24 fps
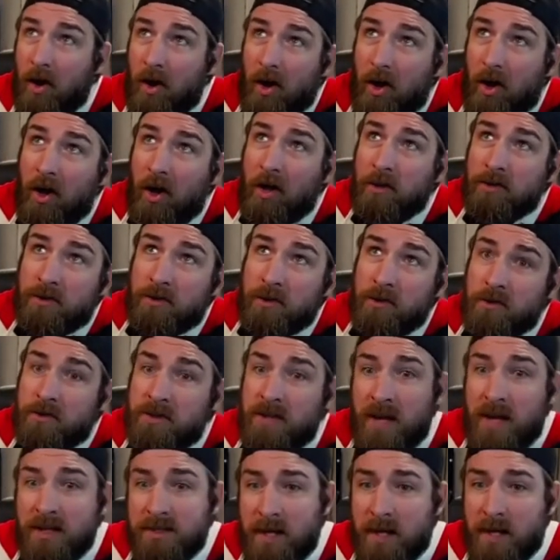Also,
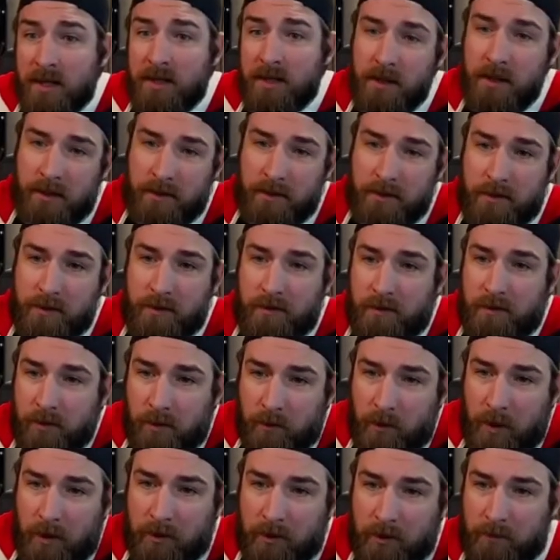size nine yeats.
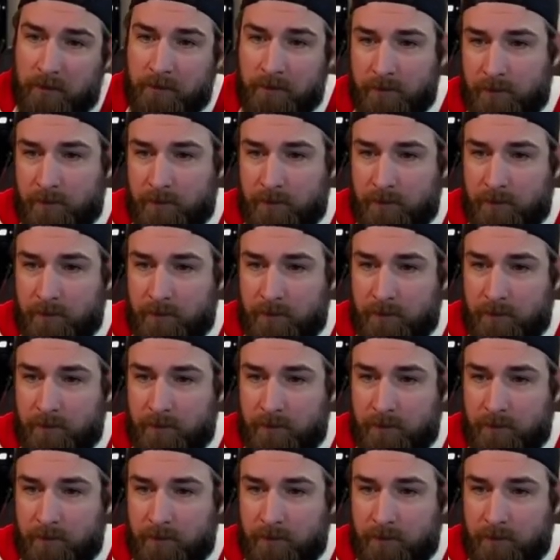You're welcome.